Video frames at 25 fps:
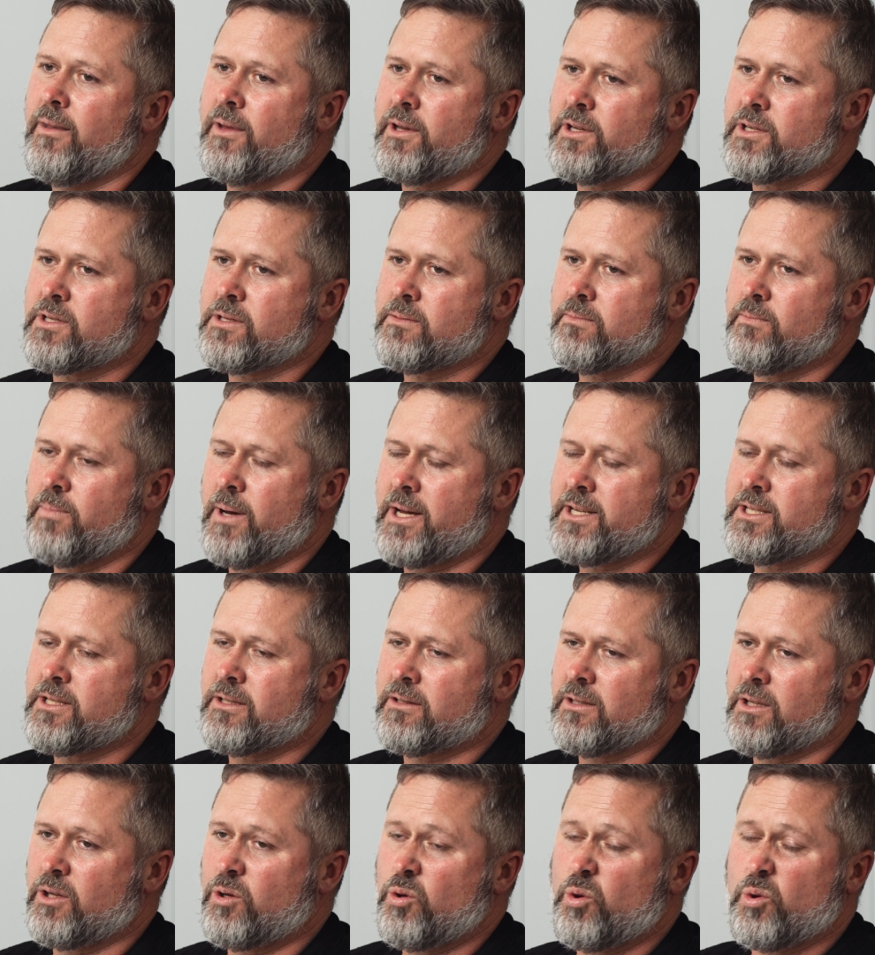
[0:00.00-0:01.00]
that's
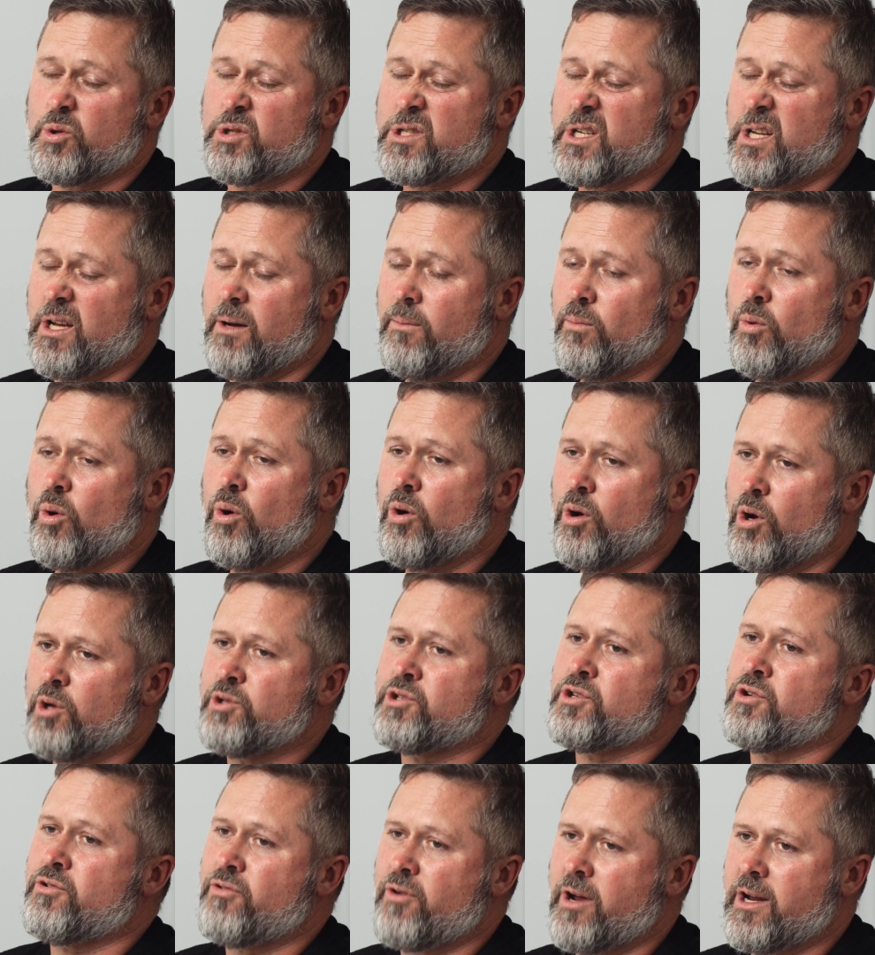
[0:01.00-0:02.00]
basically causing a more
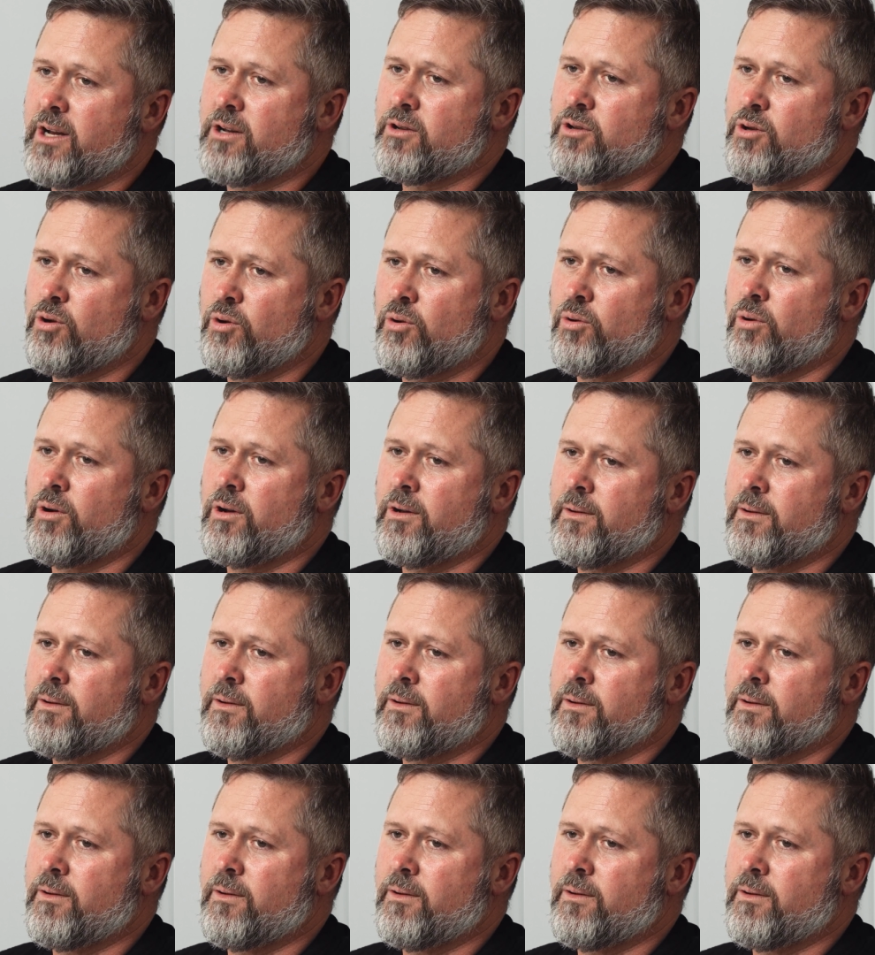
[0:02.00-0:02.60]
concentrated urine.